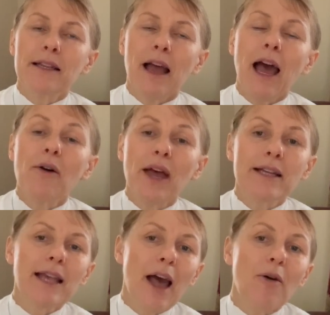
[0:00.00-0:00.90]
how that
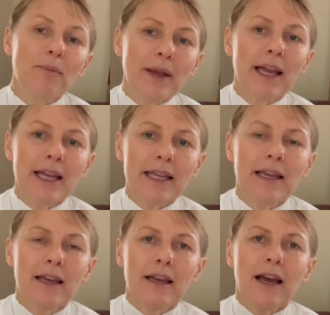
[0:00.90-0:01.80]
has helped
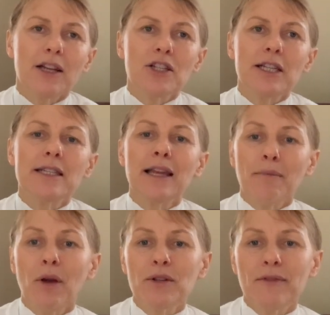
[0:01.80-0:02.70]
me actually stay
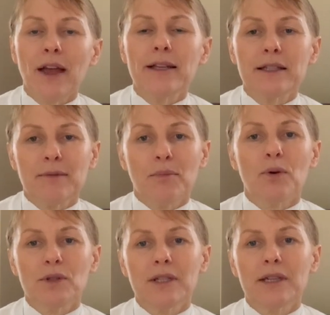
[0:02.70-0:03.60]
motivated and
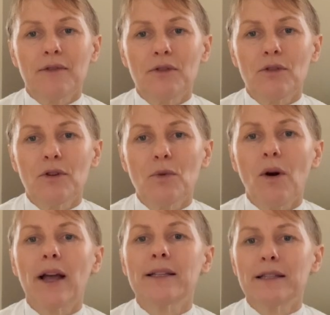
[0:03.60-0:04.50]
positive through
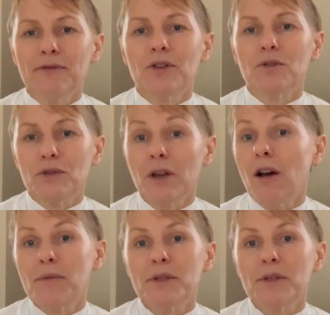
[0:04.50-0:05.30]
quite a difficult time.